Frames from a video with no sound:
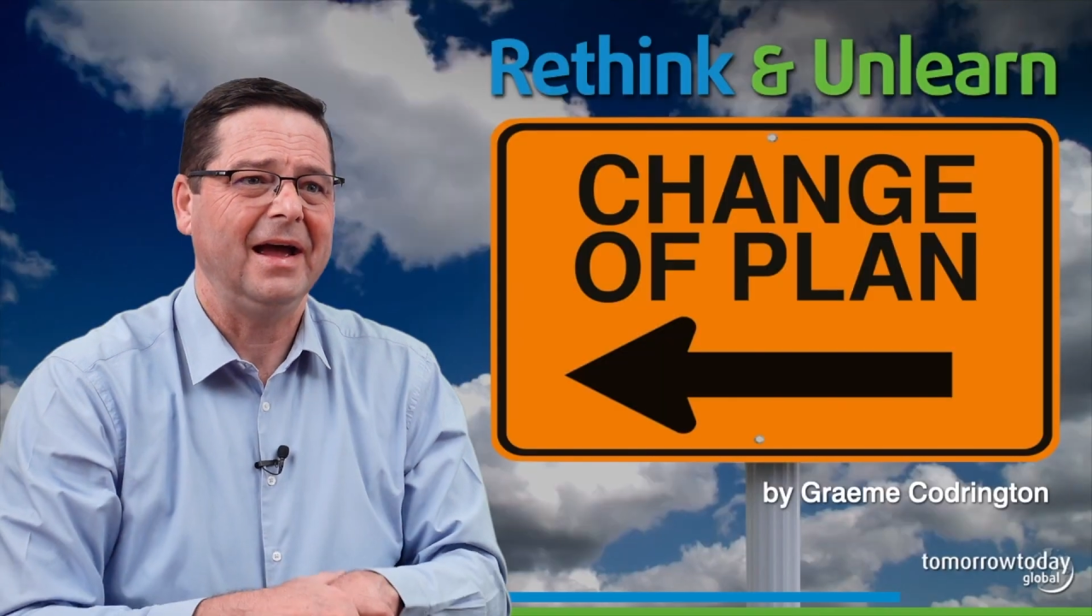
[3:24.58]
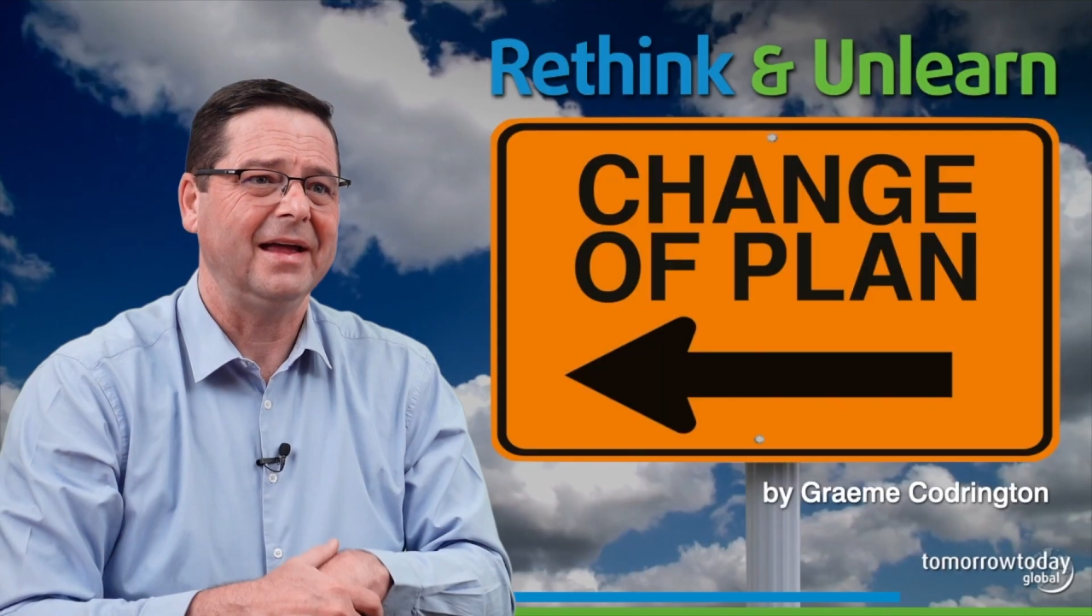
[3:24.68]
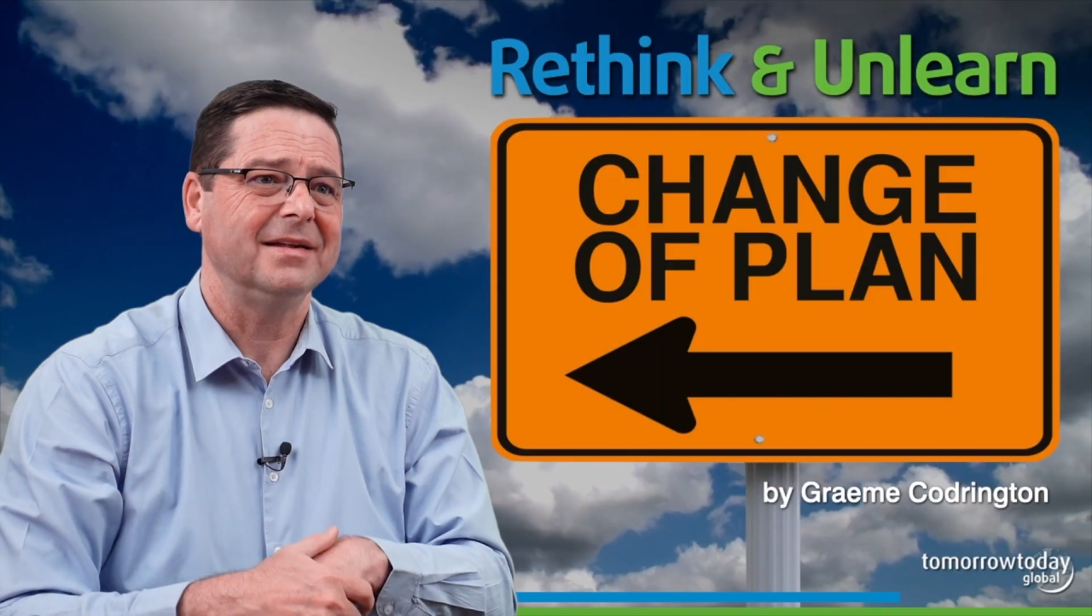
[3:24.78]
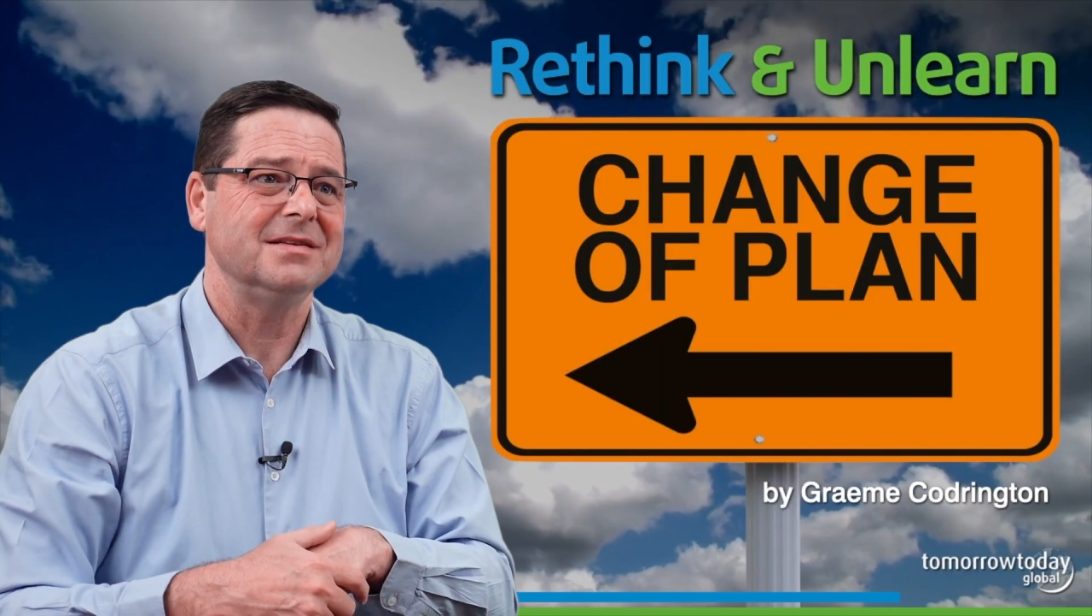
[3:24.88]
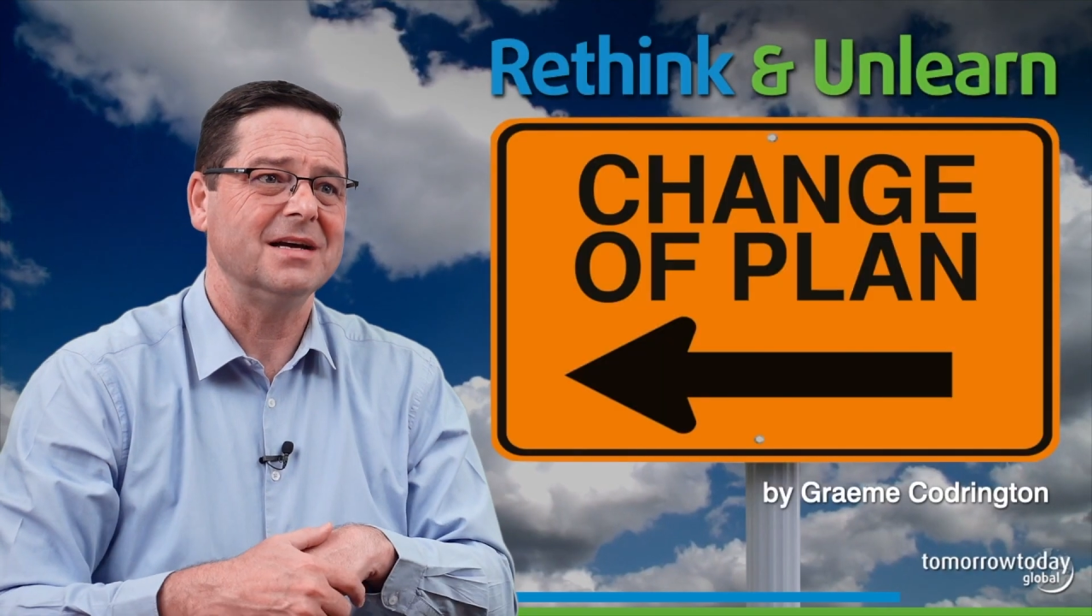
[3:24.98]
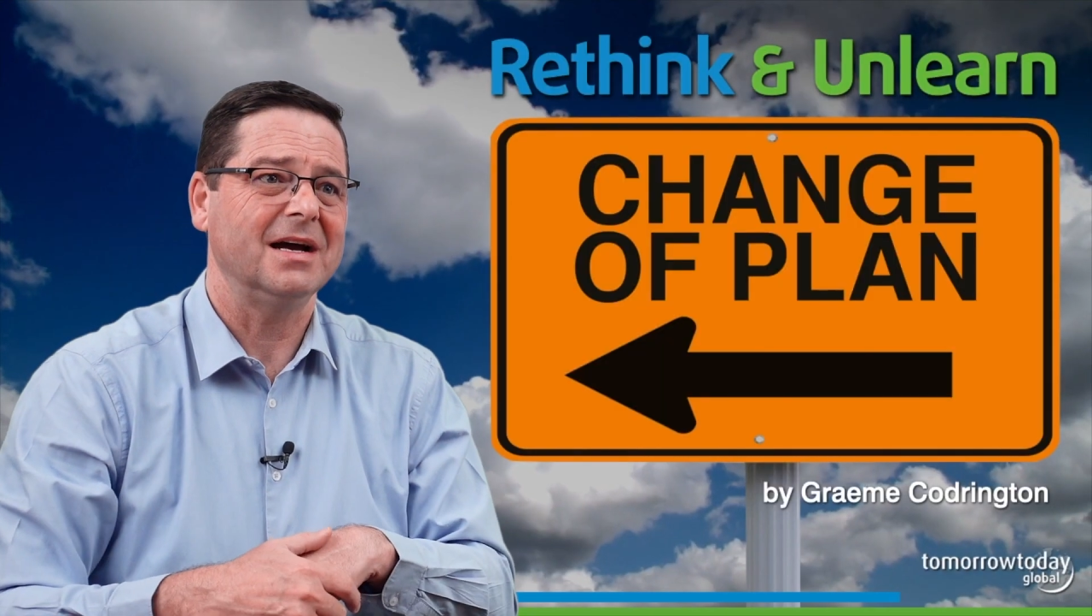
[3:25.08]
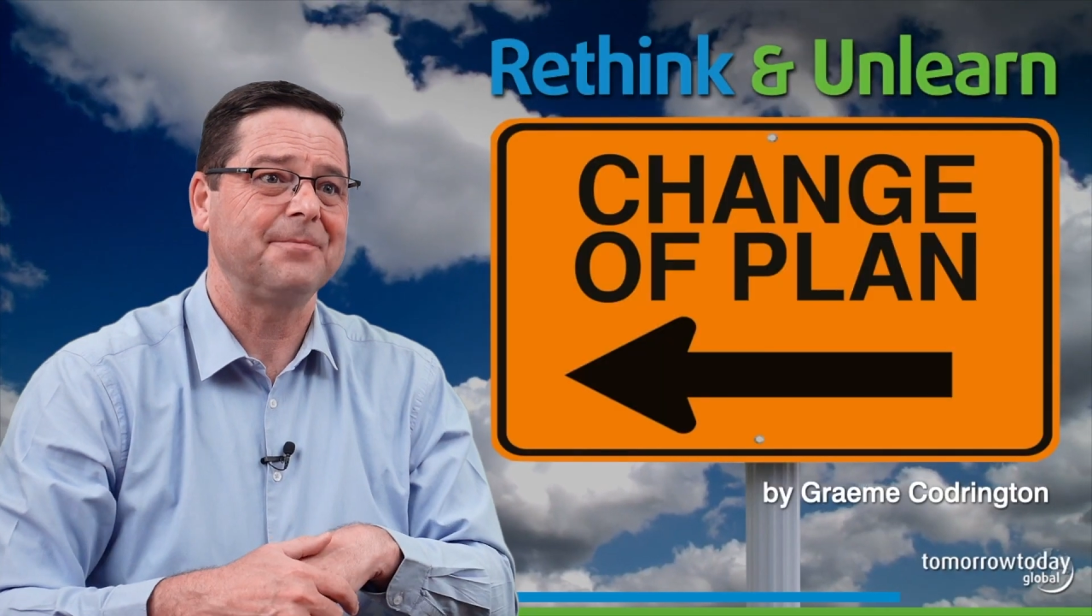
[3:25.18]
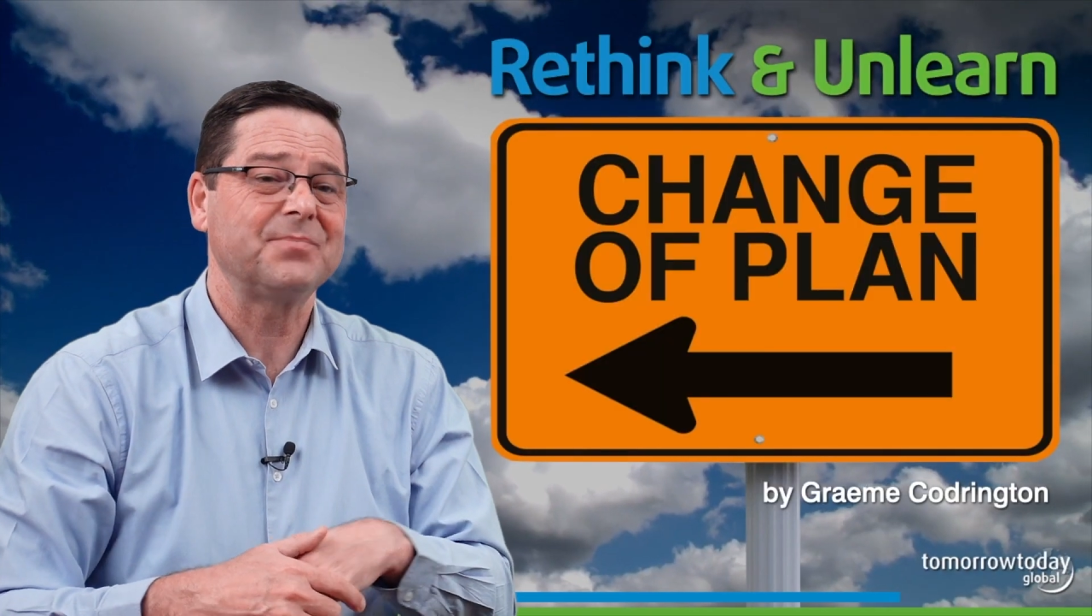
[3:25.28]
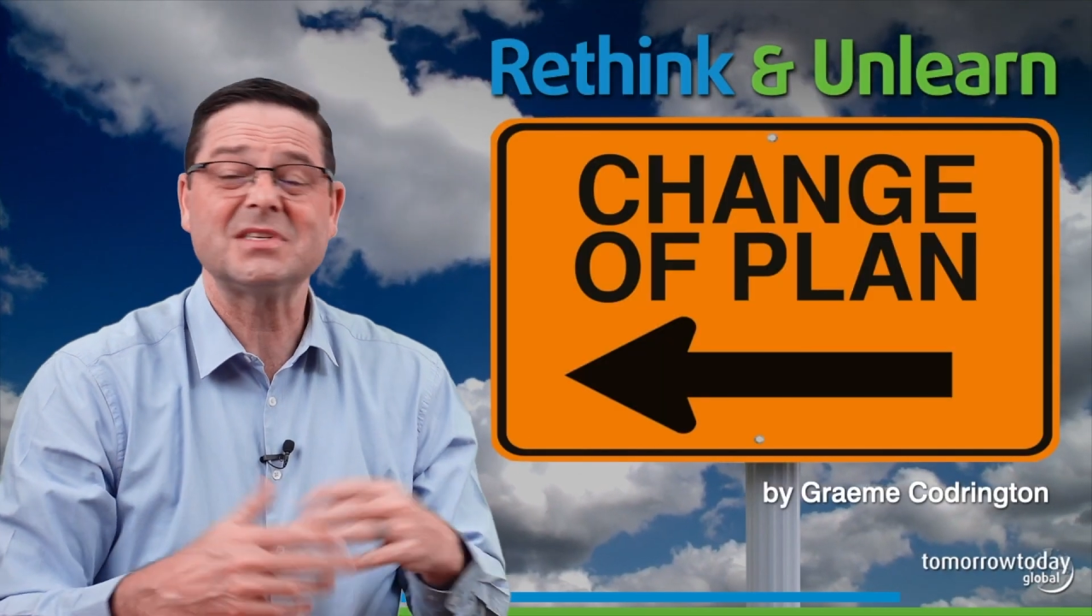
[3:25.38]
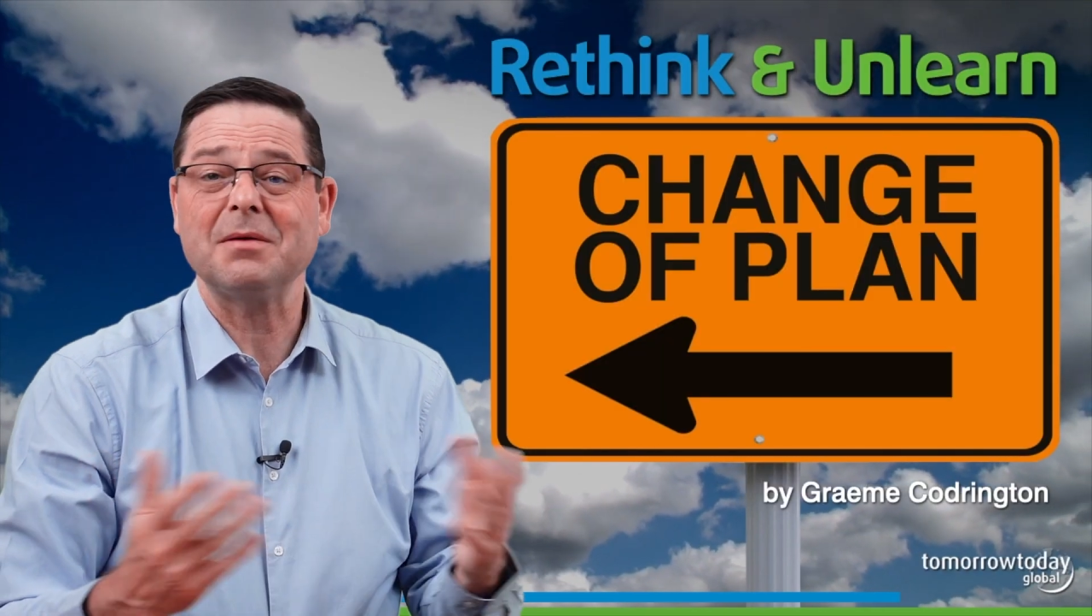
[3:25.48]
And
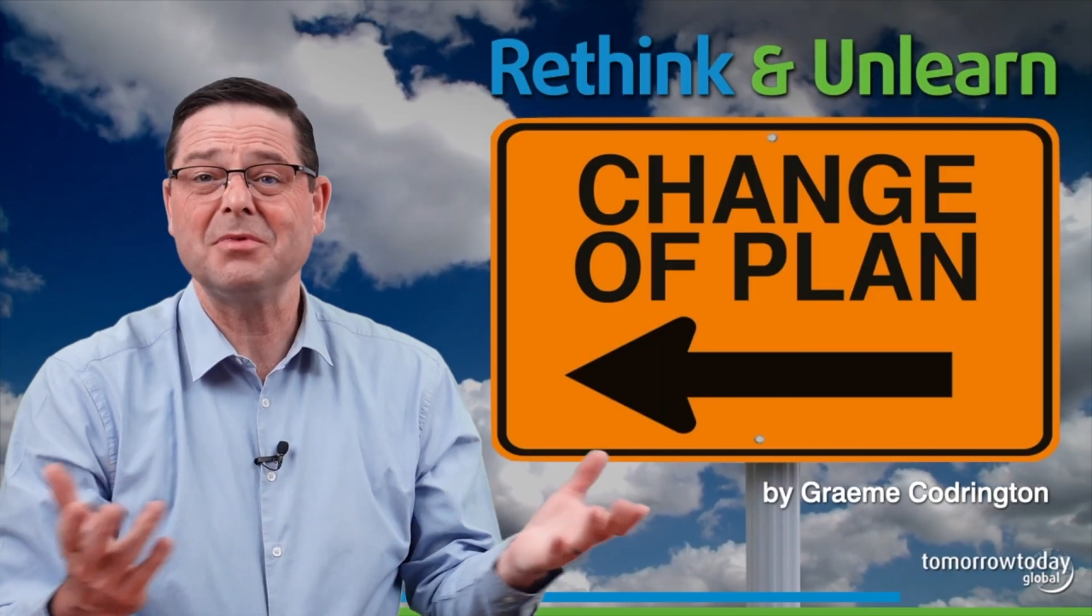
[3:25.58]
some